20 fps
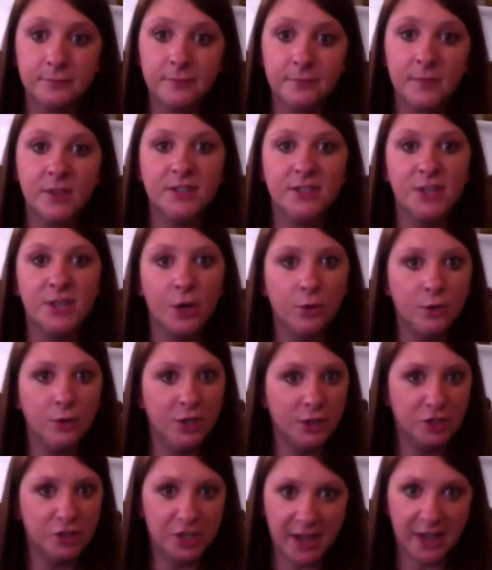So,
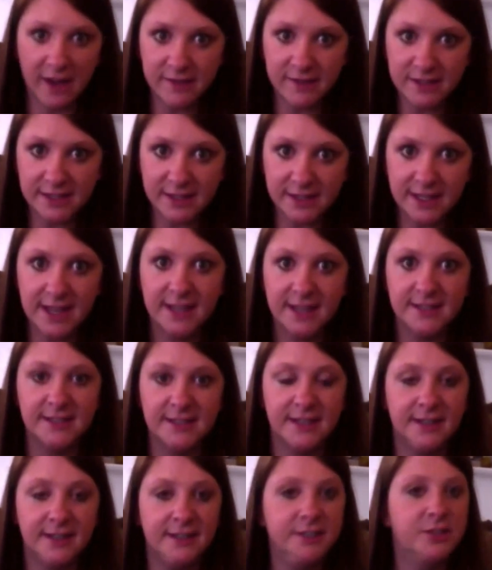she gave us the list,
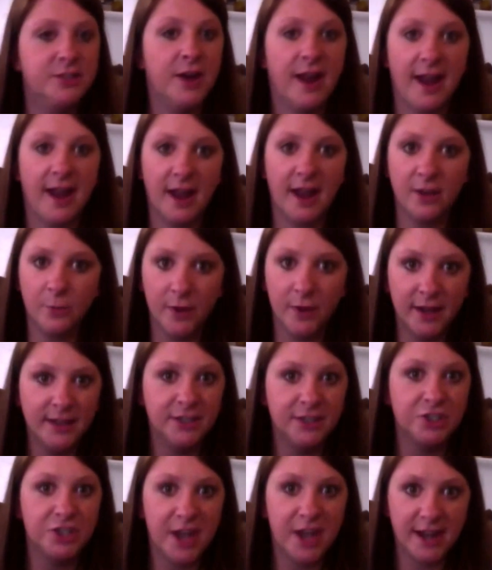and so I kind of went
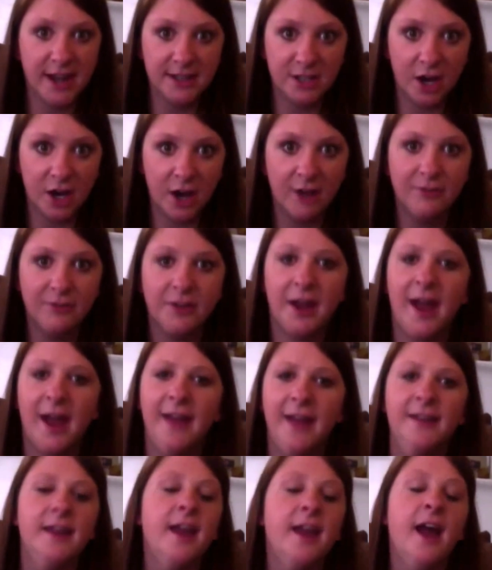and checked off.
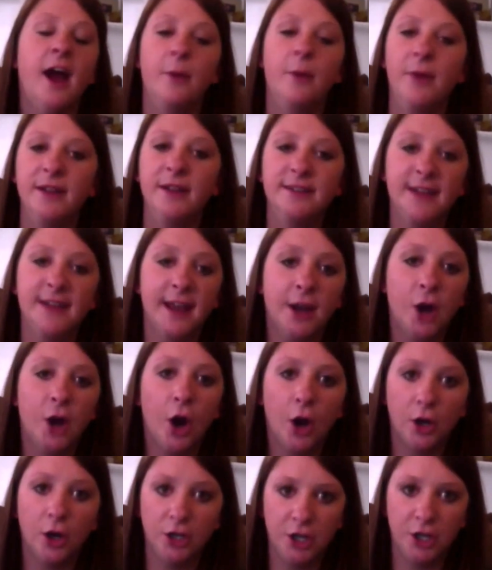We had to take
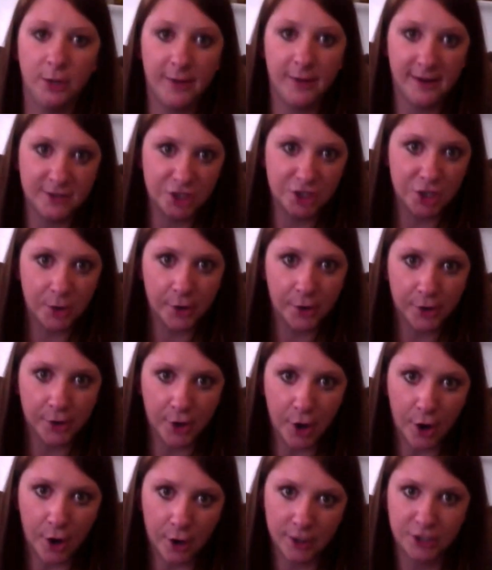we had to show our
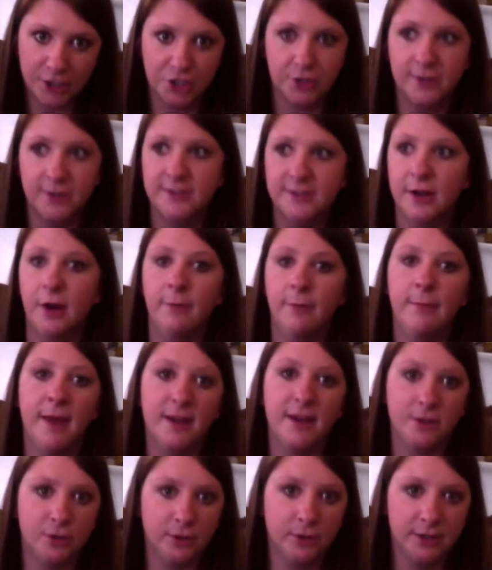car insurance, our
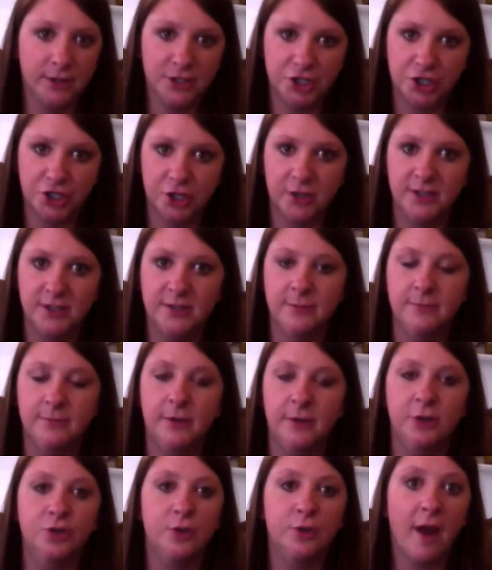medical insurance,
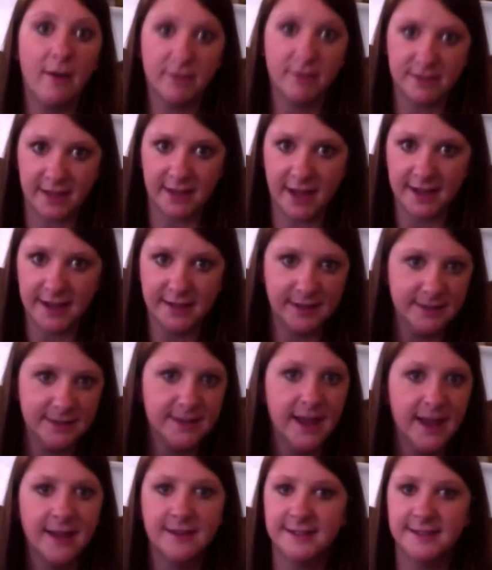our driver's license,
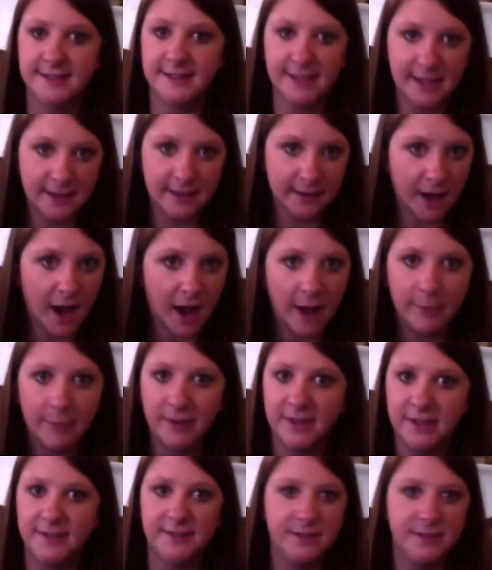had to send
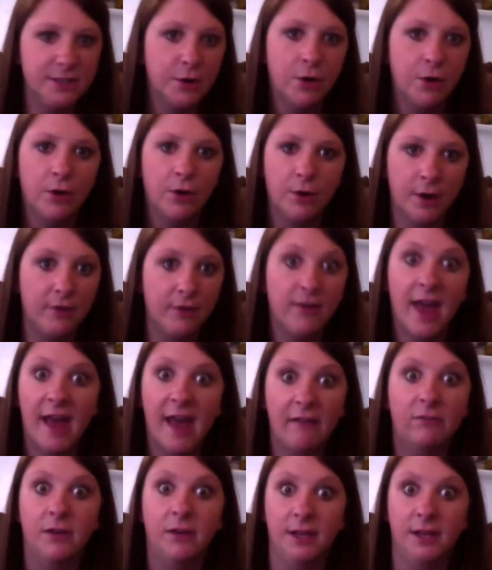copies, of
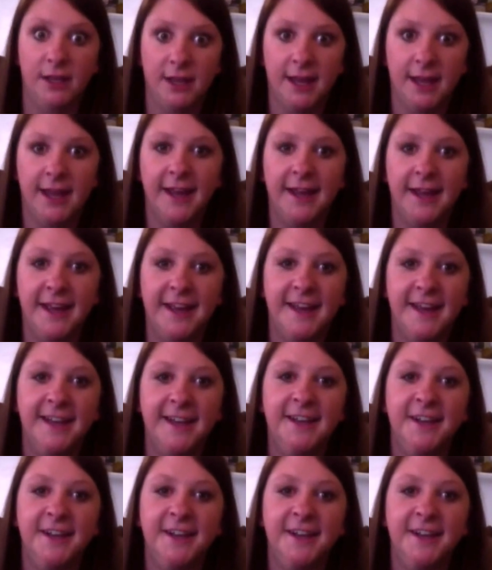everything in.